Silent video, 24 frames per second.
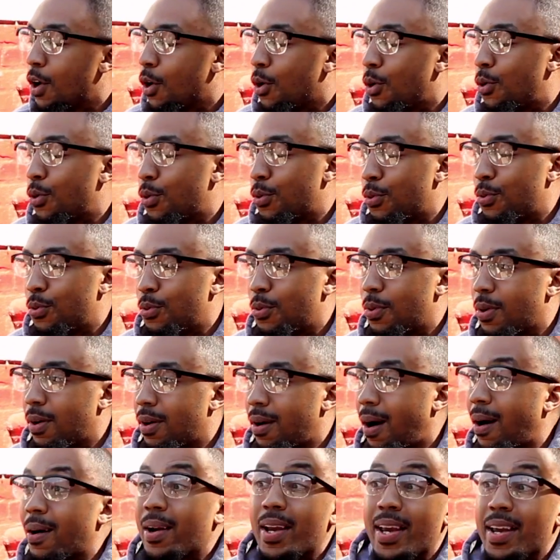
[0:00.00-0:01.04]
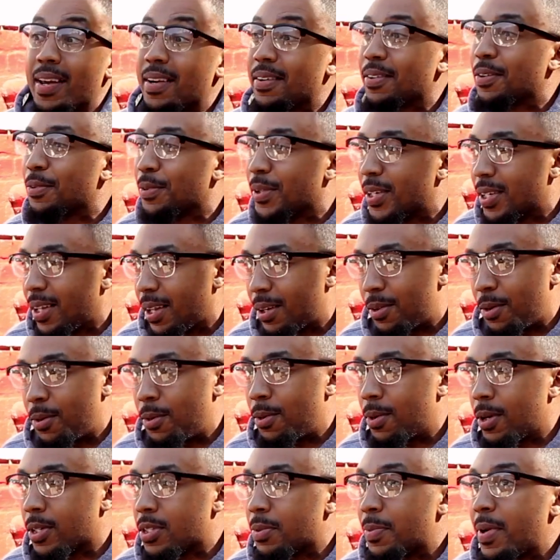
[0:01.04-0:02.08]
who are in Greek letter
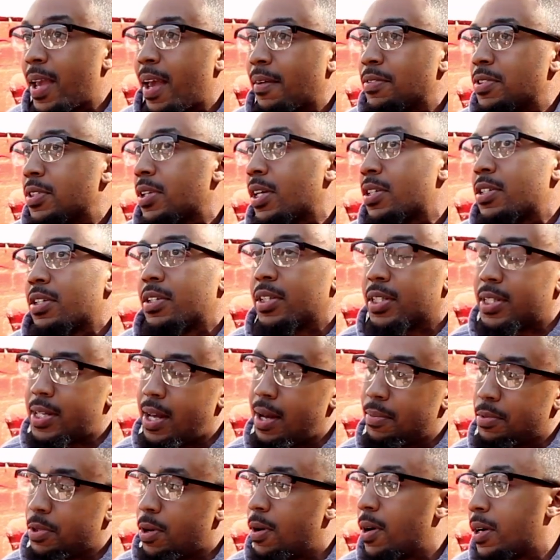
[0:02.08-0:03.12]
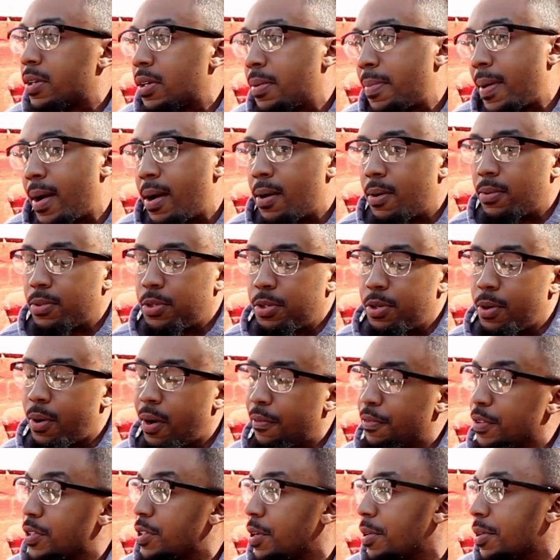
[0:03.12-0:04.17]
orgs, and we have such a good time talking about, you know,
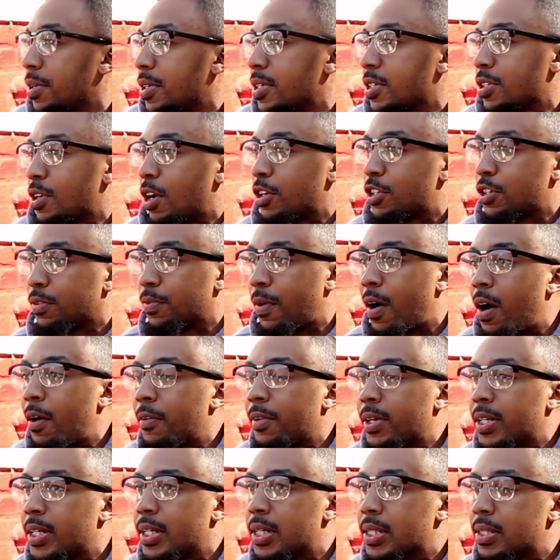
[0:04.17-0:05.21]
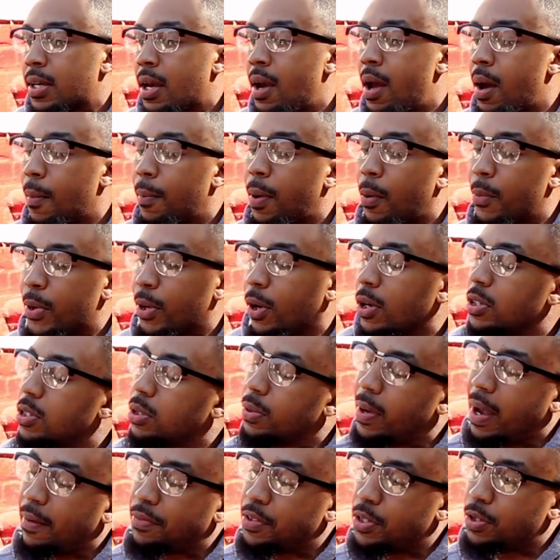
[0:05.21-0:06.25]
our fraternities and our sororities, but we
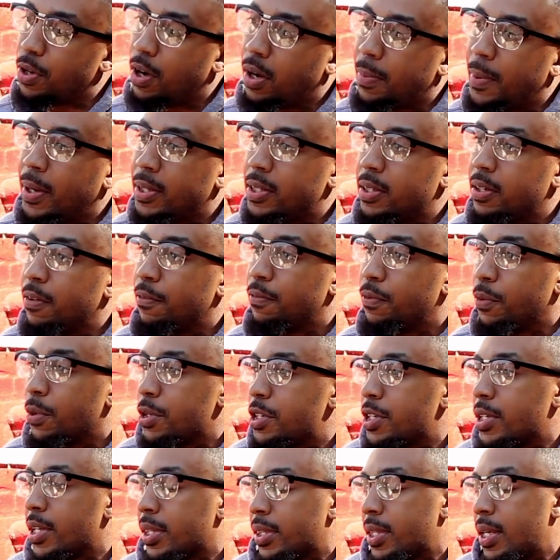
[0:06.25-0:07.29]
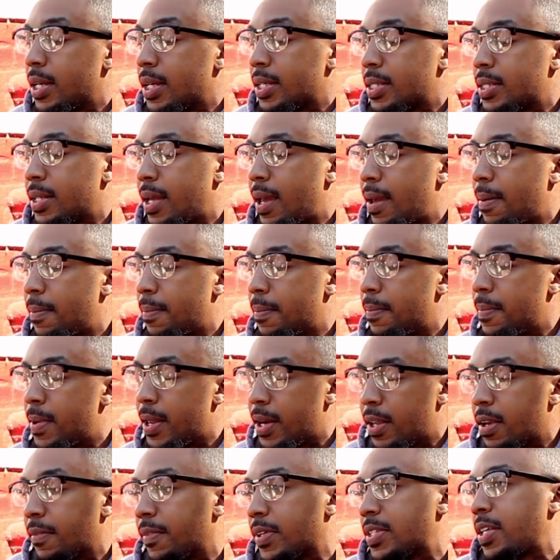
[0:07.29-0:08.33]
also have to talk about the unfortunate thing is that
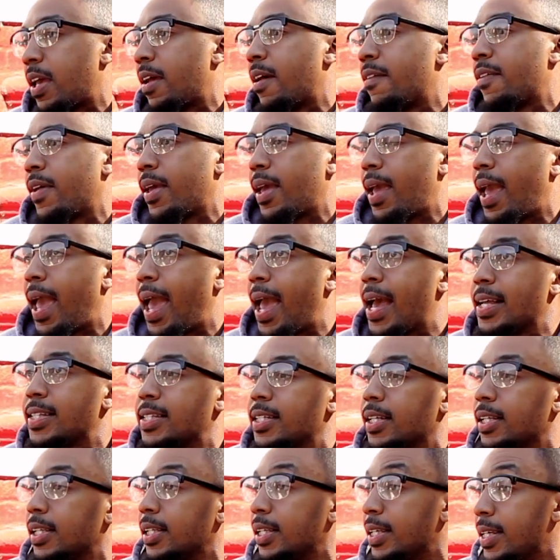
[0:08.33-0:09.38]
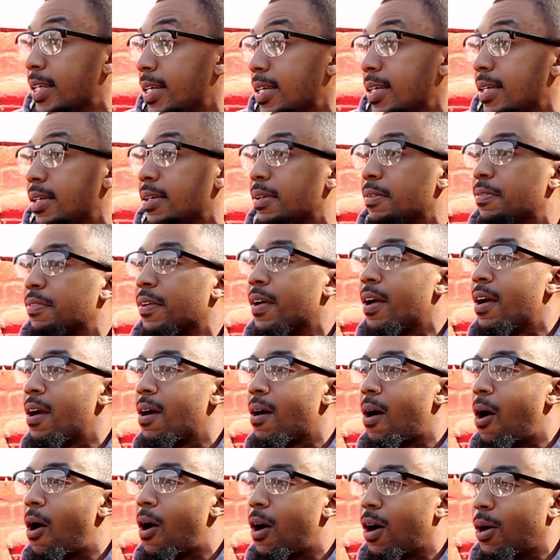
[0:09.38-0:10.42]
many of us have had to leave
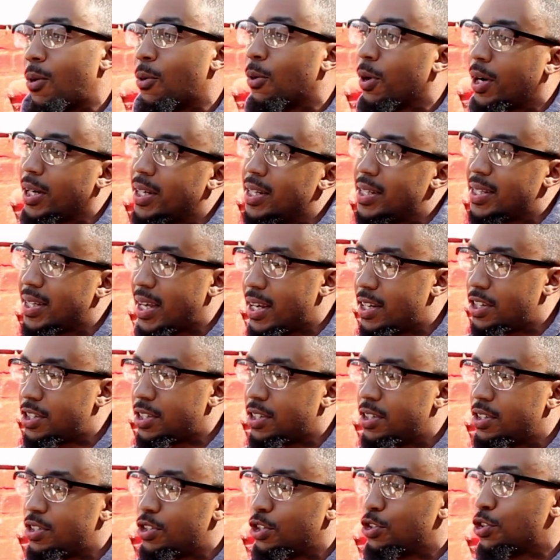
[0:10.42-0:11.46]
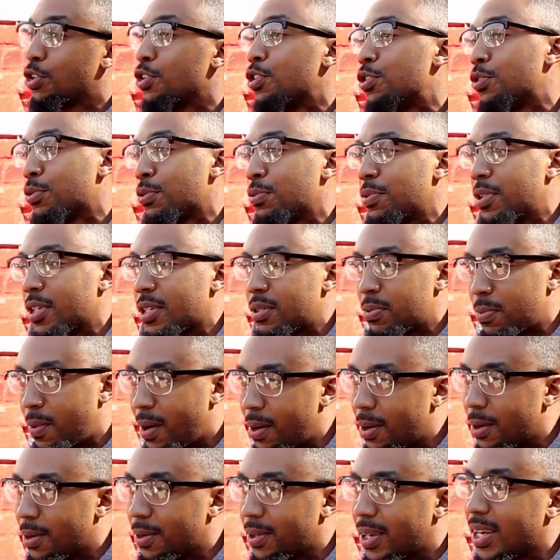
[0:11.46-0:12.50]
our organizations to do this
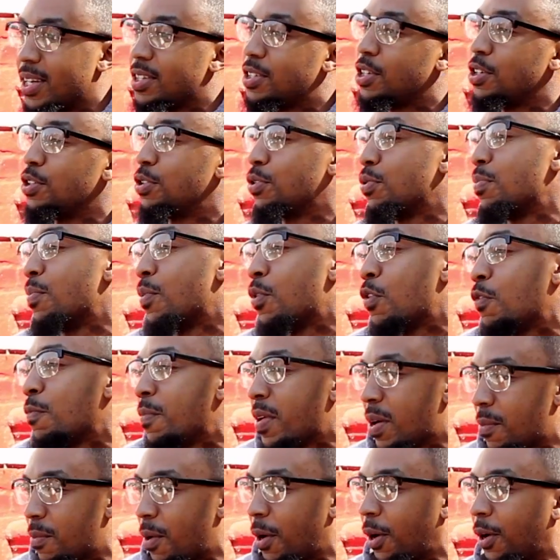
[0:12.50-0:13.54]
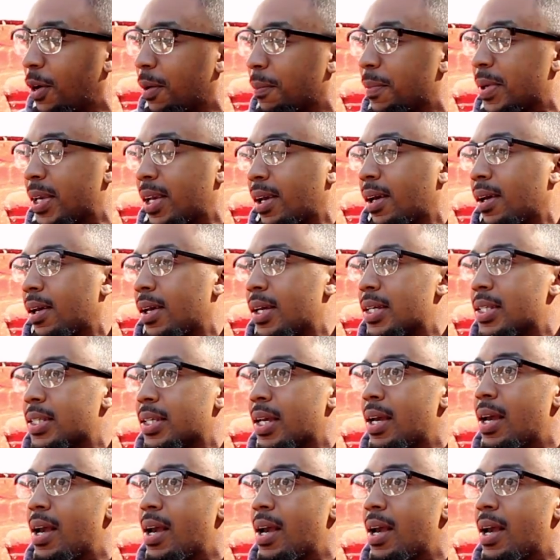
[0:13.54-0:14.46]
work and to do movement work, because